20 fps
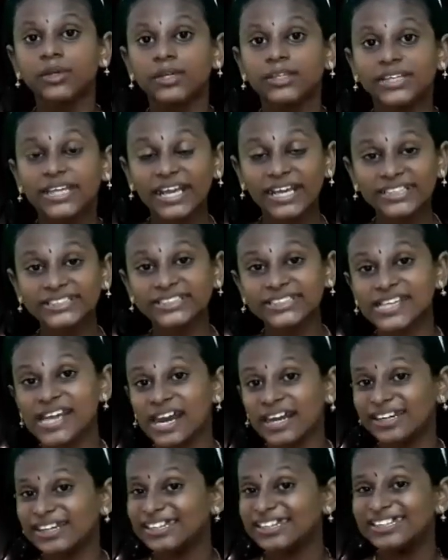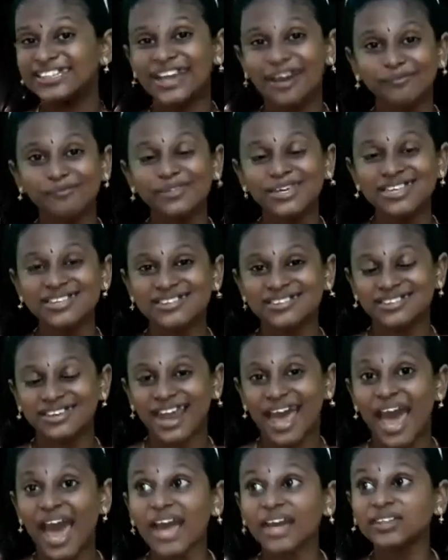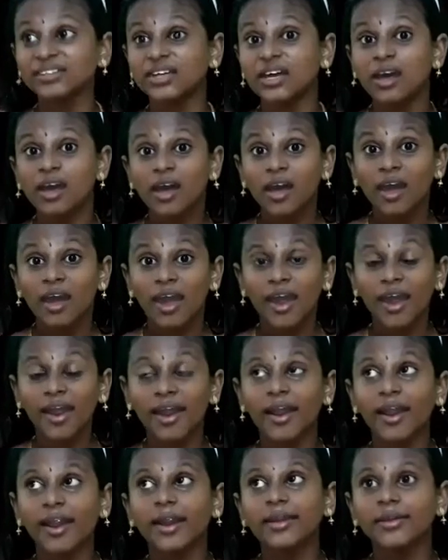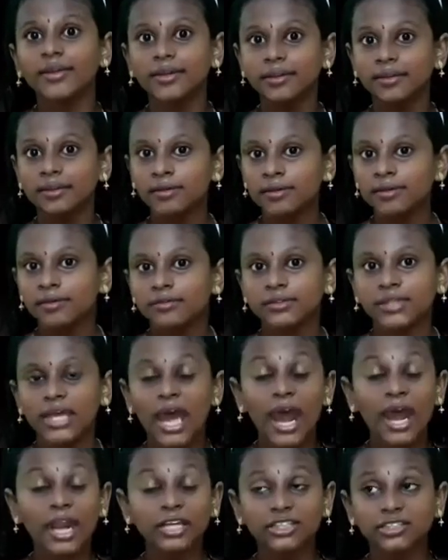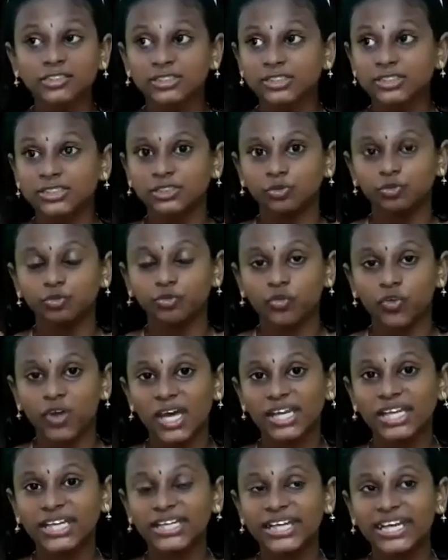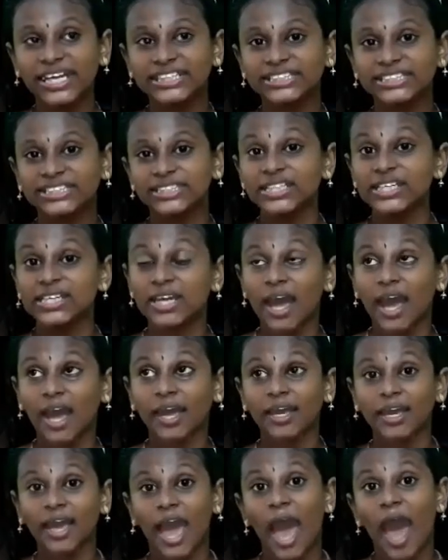tasty and yummy snack, and that's very tasty. I